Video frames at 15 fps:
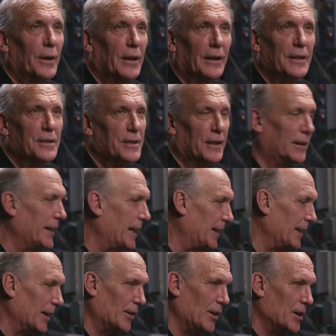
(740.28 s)
Realistically,
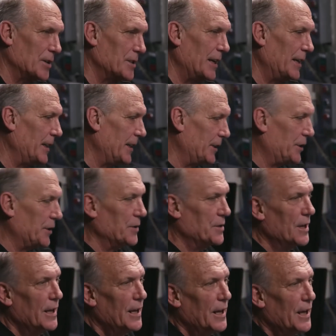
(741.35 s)
and not cause any
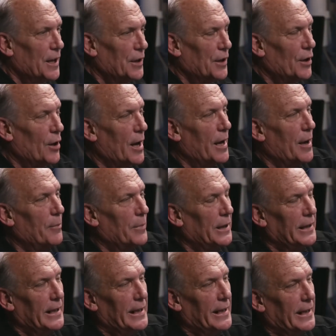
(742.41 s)
issues. You know, I
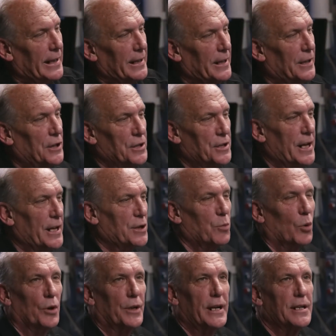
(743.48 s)
mean, it just takes
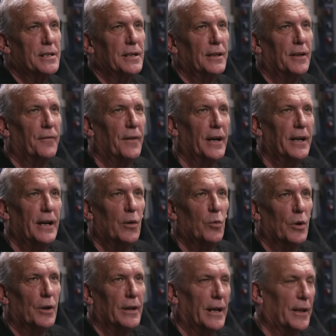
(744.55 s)
more testing to find out
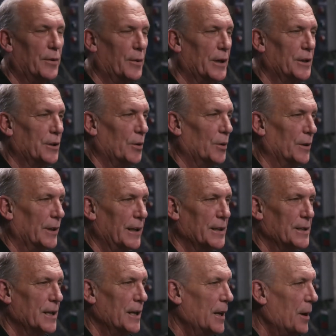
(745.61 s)
where that threshold
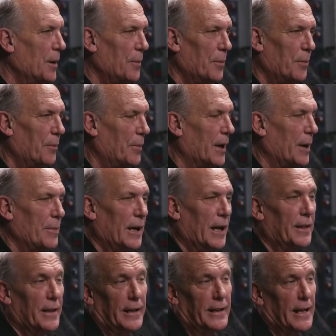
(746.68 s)
is. But I mean,
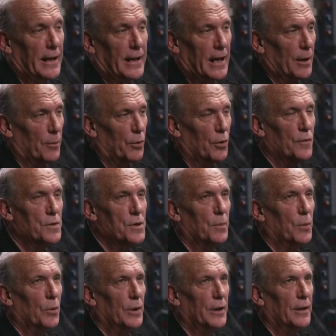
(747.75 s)
I think that kind of proves the
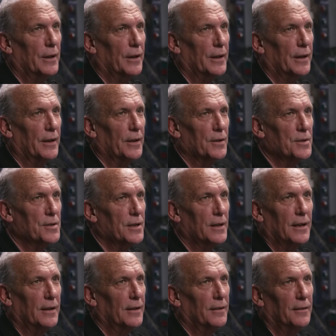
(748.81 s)
point that there's,
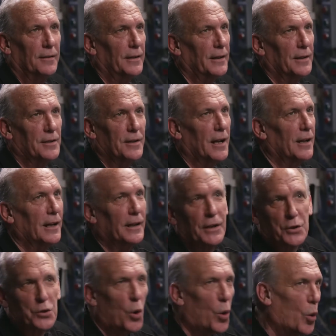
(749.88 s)
it's not like
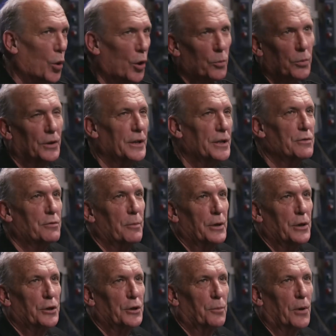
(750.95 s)
this horrible
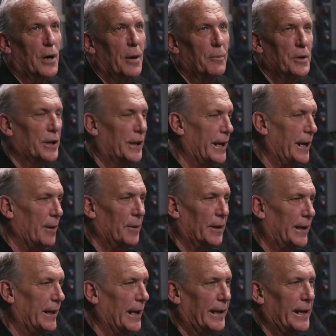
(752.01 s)
distribution problem. It
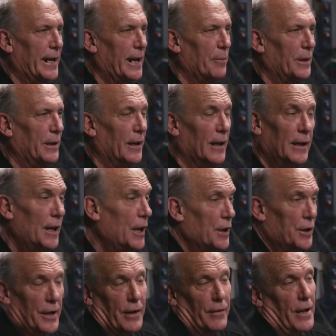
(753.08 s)
can't be done.
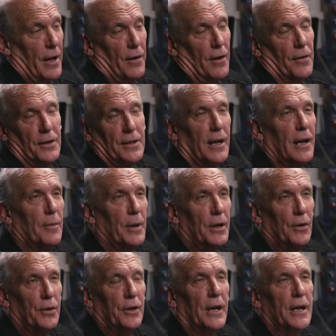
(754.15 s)
You hear that all the time. I
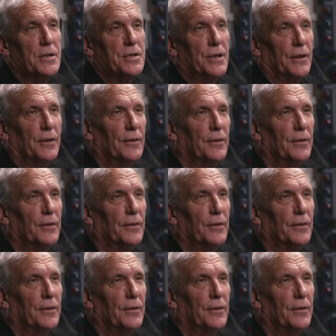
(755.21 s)
know you guys do.